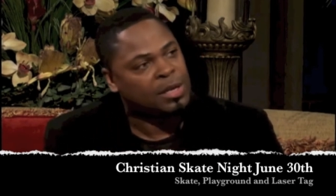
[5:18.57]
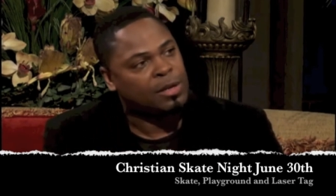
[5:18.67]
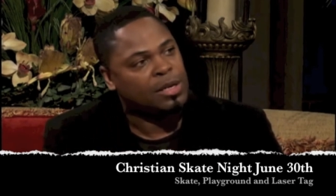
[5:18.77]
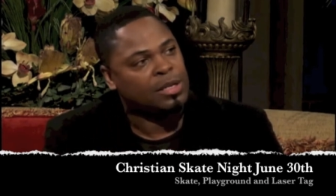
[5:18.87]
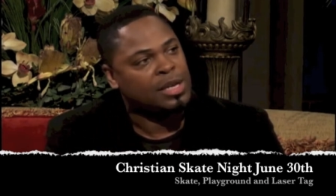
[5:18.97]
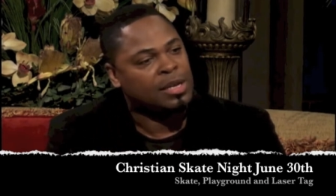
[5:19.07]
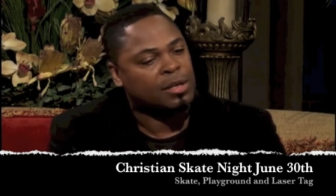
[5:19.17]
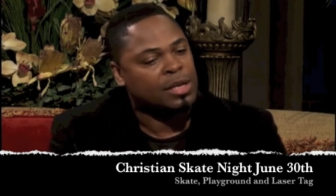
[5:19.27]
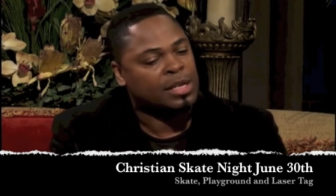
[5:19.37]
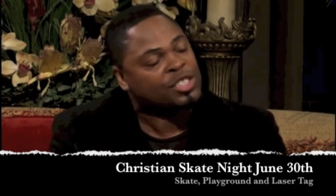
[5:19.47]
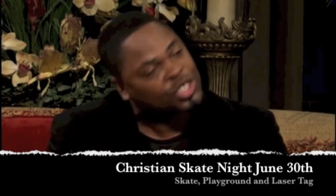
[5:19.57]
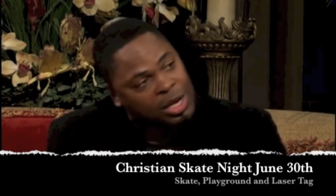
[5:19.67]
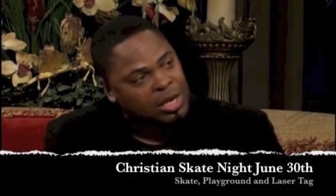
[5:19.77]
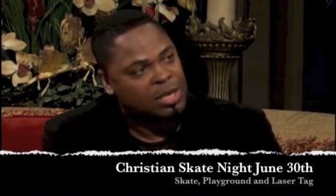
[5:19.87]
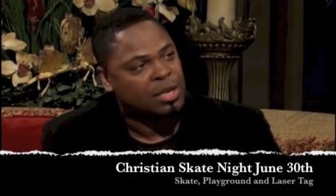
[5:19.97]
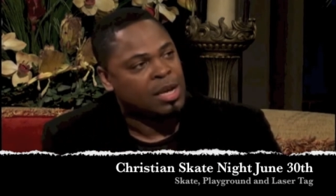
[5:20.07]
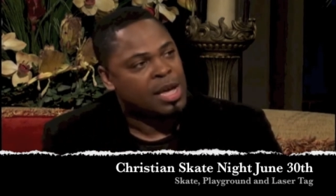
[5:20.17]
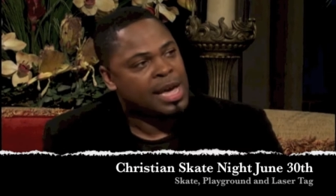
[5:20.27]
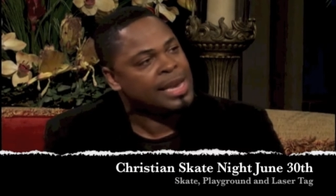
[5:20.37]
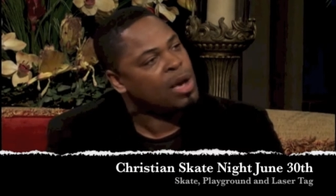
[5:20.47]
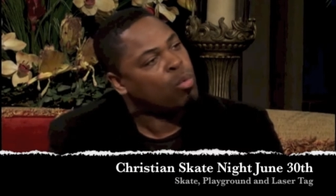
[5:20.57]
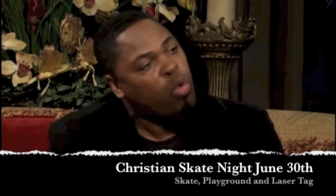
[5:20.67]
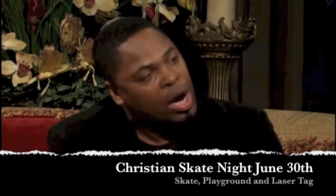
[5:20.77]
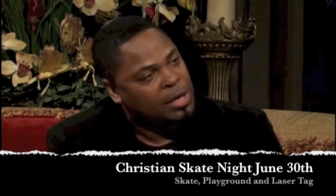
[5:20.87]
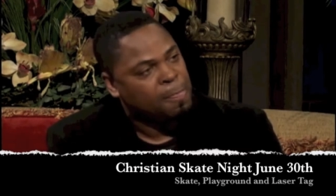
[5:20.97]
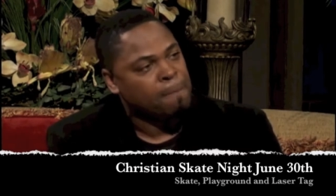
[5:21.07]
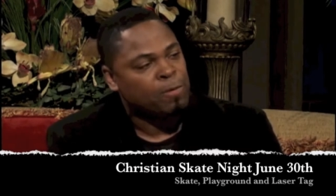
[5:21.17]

and the, and the, and the, and the Son. Amazing. And they're one.